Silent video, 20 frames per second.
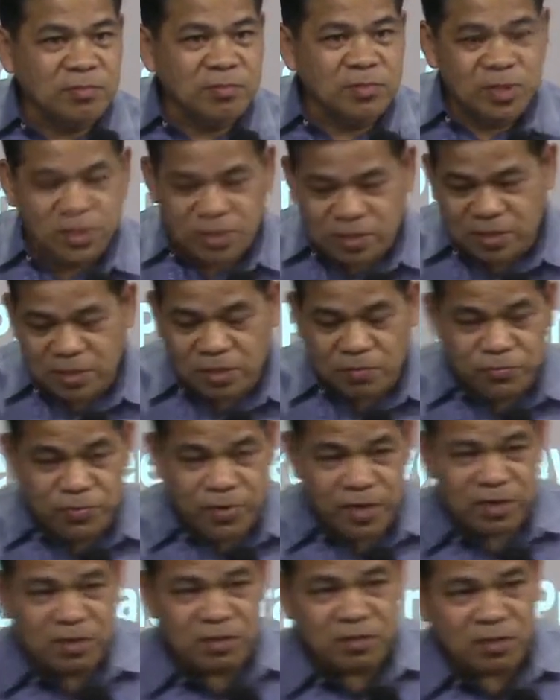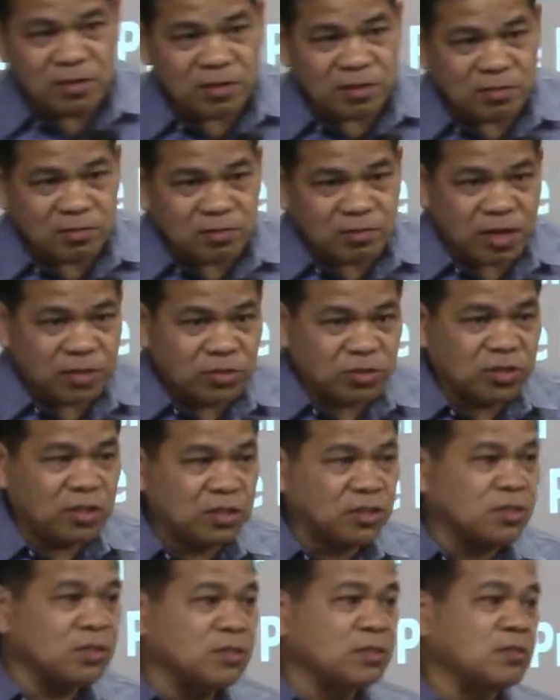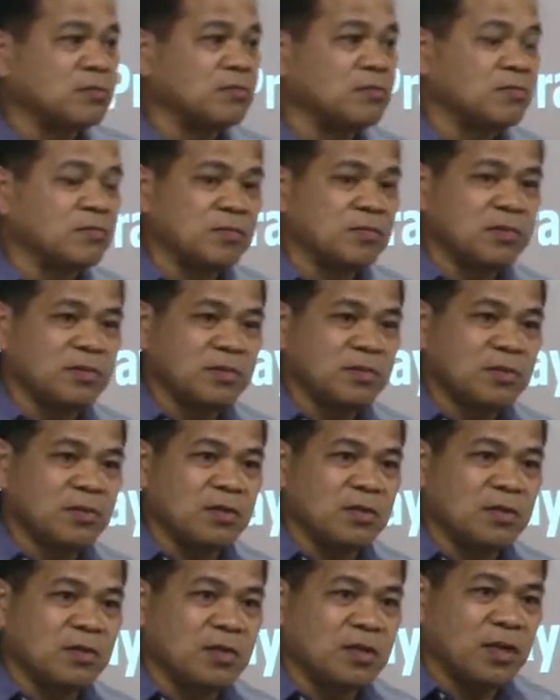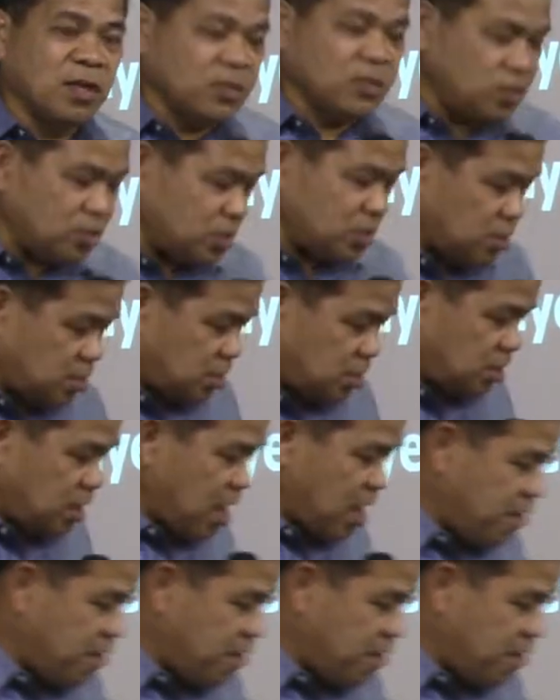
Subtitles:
She's still wearing the crutches. And she's